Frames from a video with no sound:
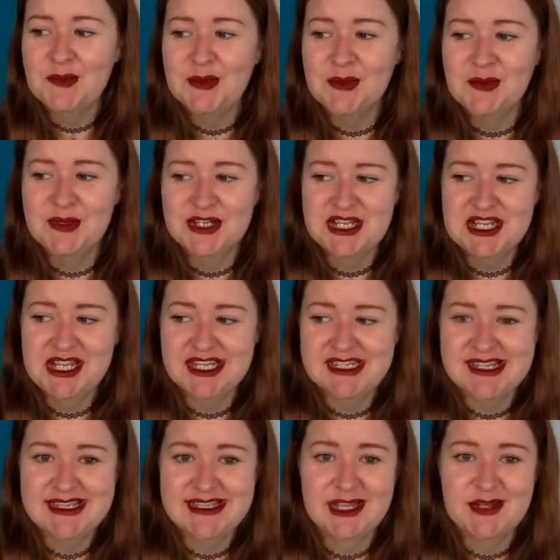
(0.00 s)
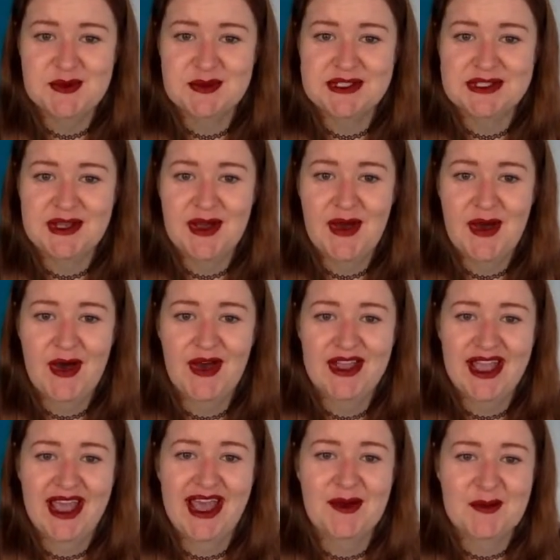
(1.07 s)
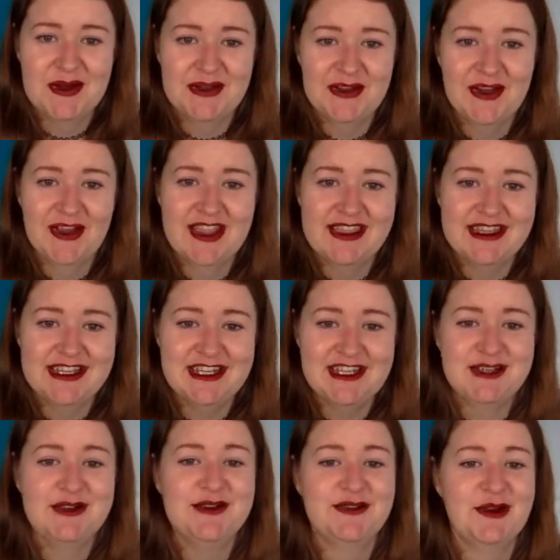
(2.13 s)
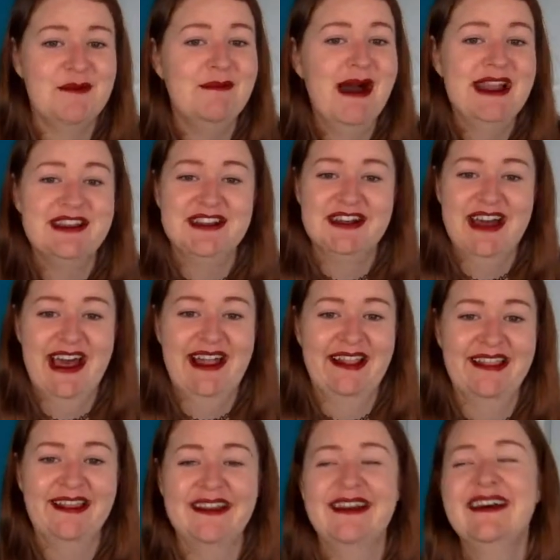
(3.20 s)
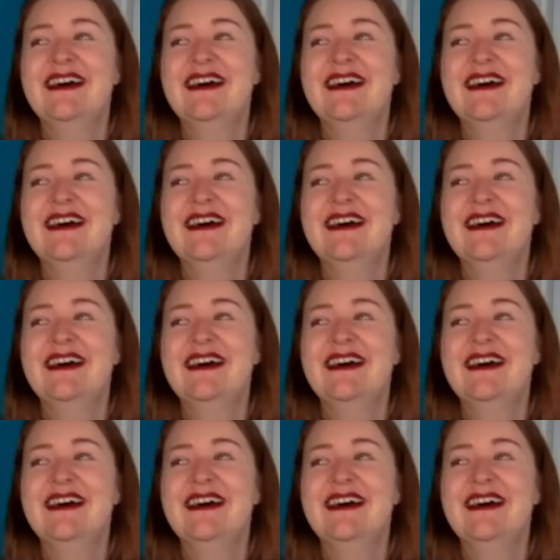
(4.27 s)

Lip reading: But what she actually said was, oh yeah, I went and got you these shoes from Meadowhell.